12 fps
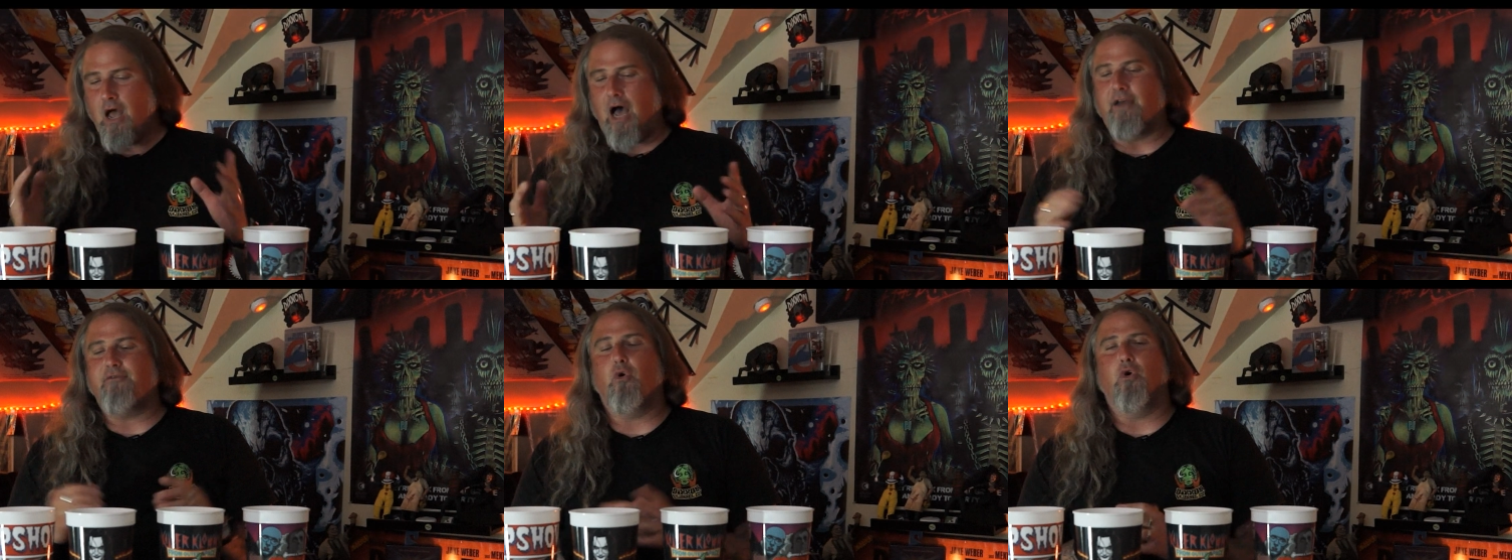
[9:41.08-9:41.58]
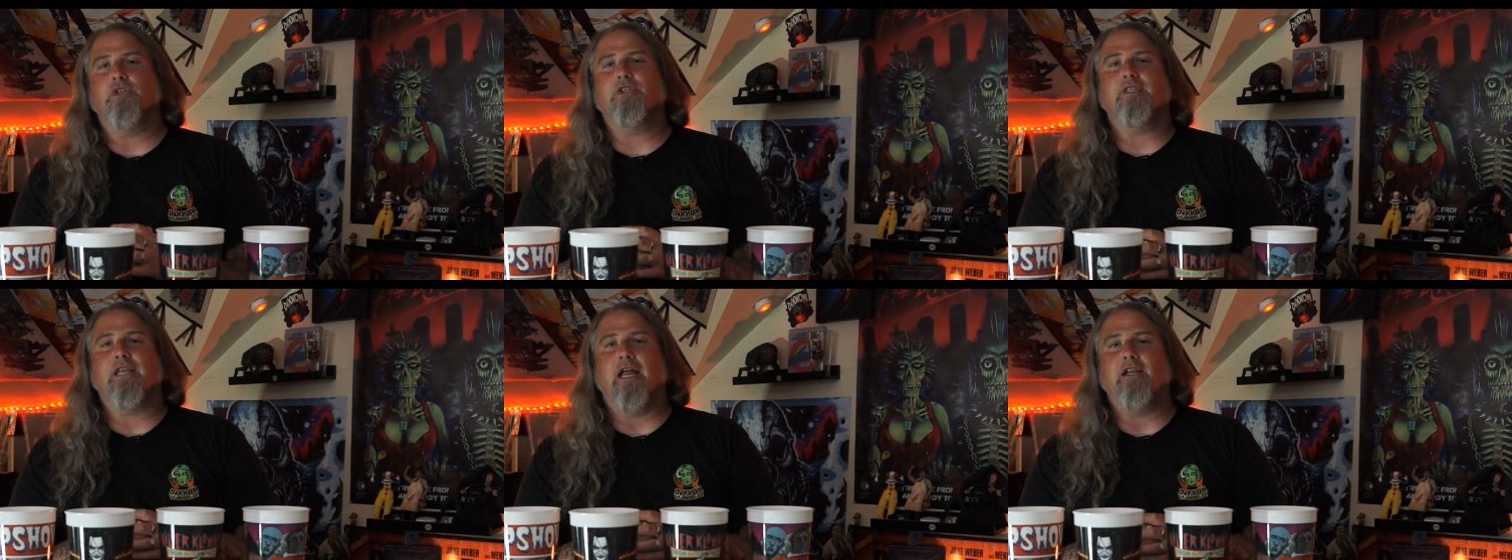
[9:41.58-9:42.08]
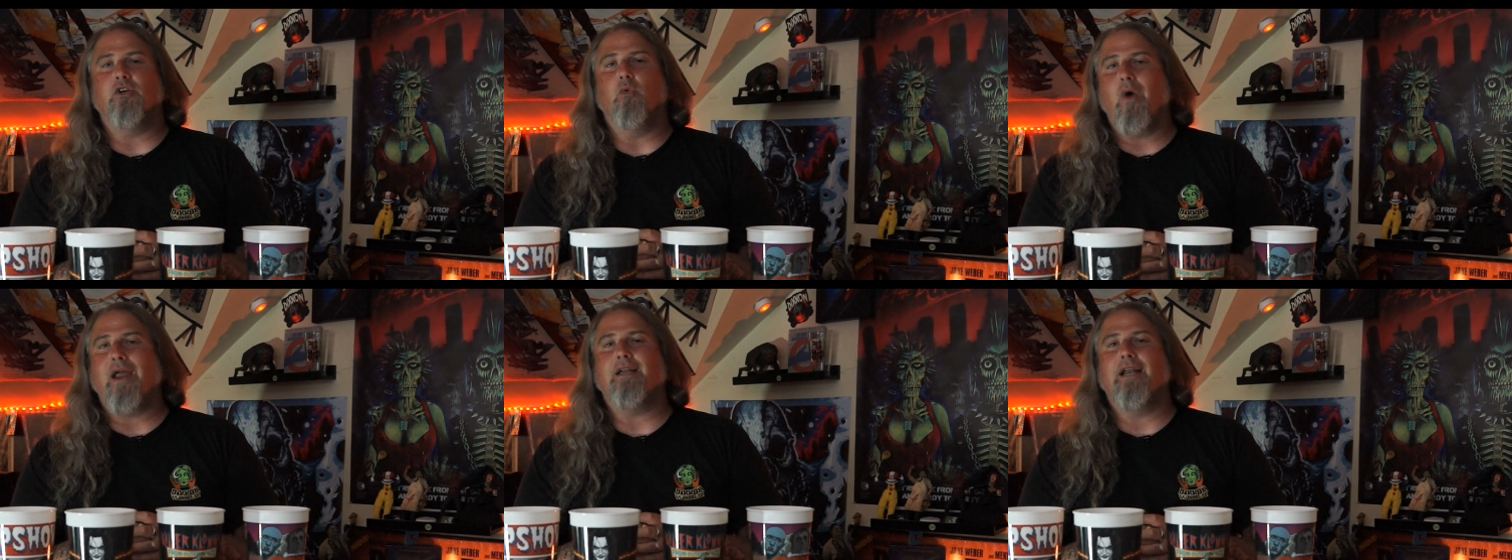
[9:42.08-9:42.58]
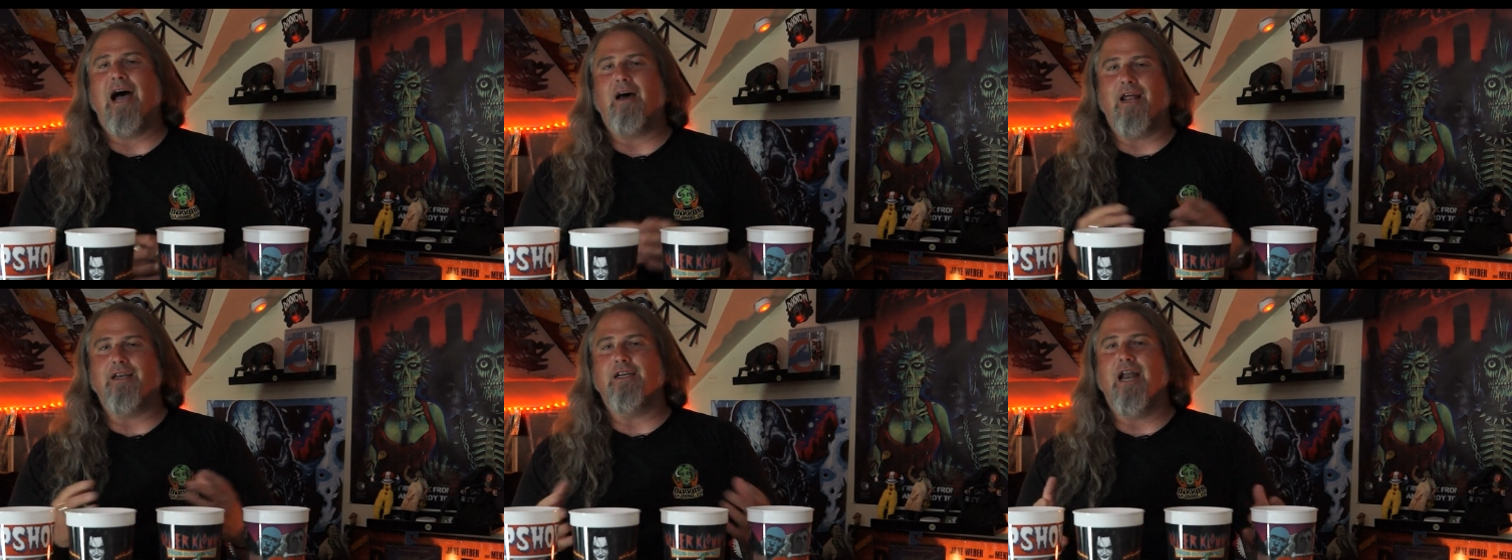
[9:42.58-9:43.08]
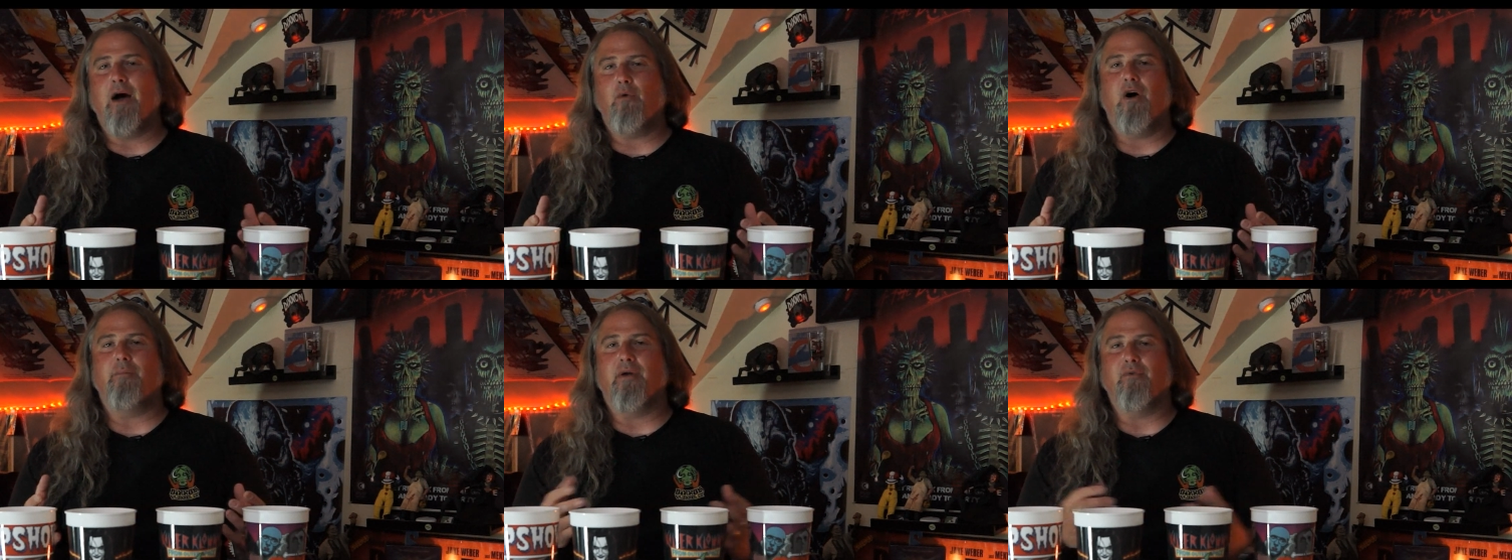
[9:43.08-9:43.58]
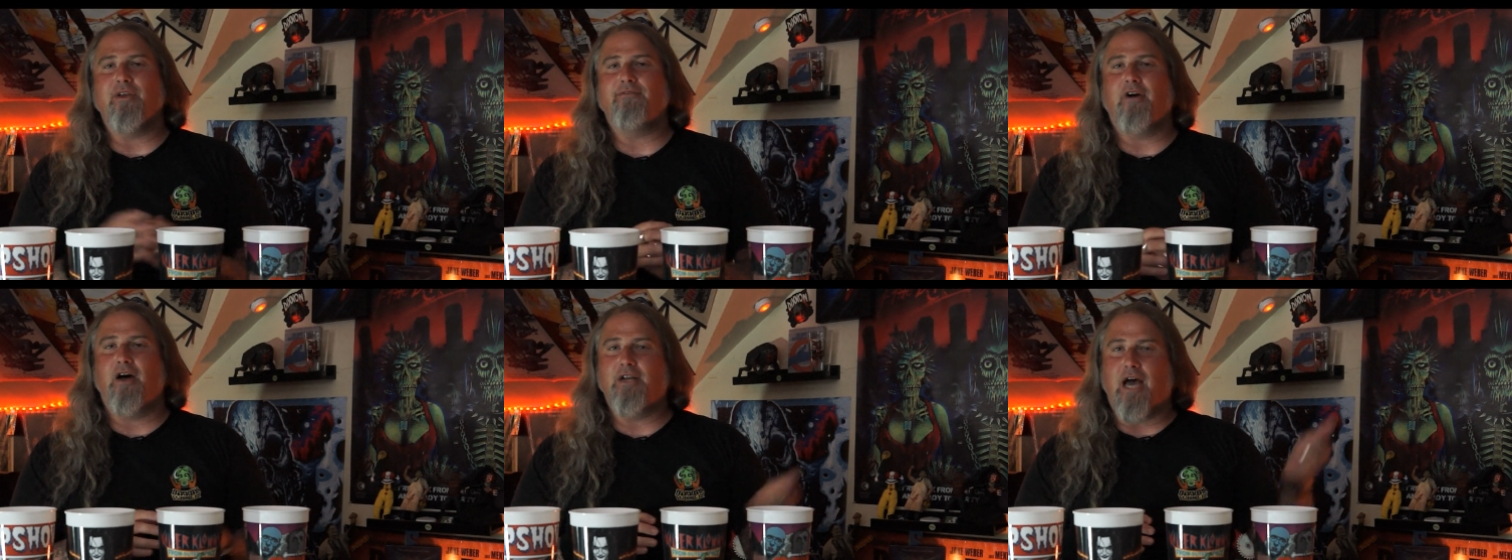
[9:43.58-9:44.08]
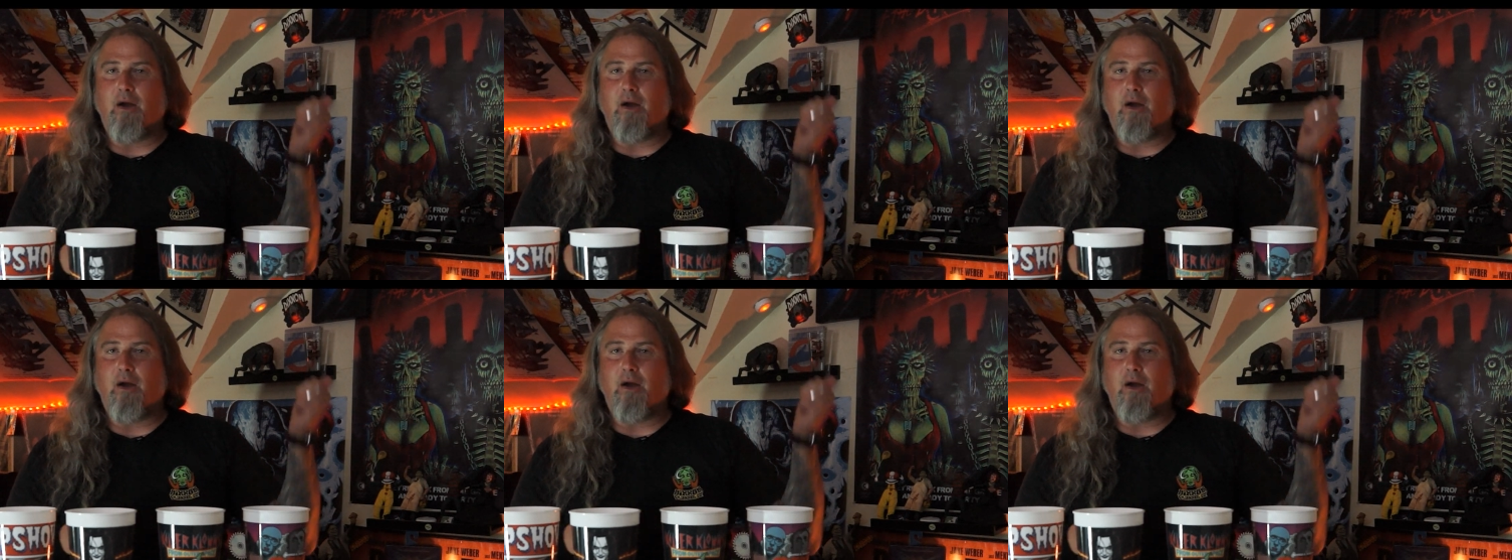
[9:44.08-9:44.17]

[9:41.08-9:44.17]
I, of course, decided to wait it out. I did not want my refund.